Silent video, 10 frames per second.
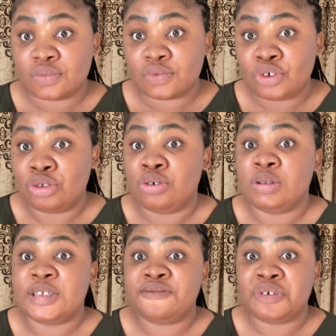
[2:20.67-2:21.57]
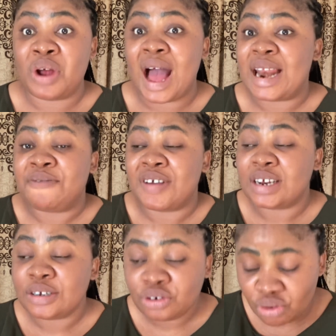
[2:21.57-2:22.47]
to do this video, and if I
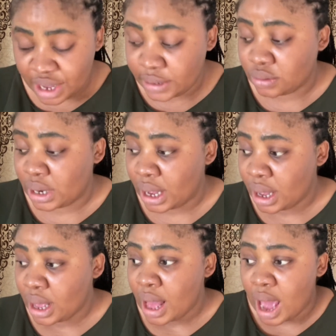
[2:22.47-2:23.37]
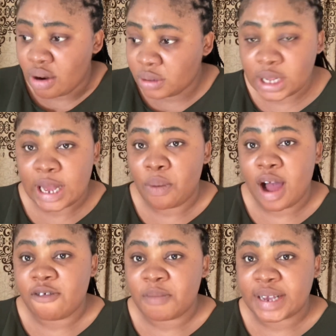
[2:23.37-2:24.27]
didn't do it today, I don't think I'll
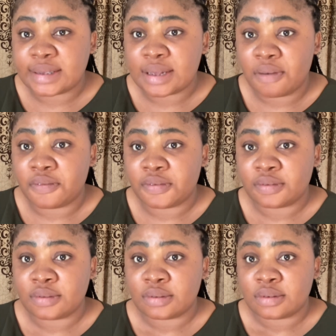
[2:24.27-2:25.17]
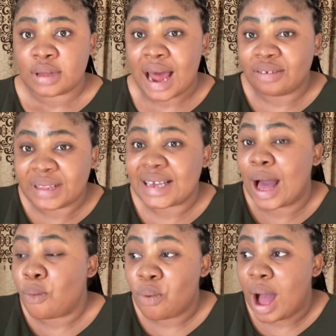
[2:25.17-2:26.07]
have myself. I don't think they
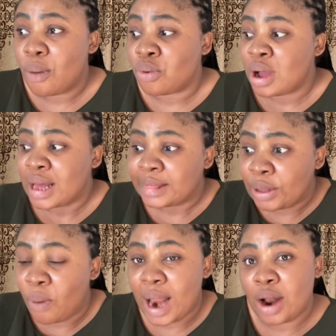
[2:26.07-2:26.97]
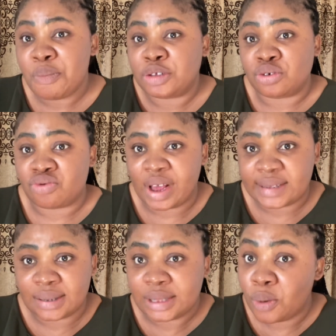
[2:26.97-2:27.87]
will allow me to
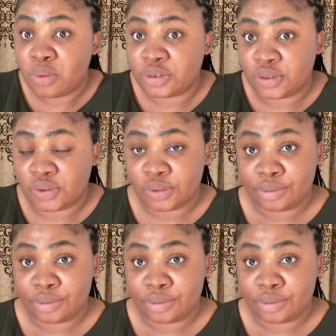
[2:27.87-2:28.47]
rest. They won't.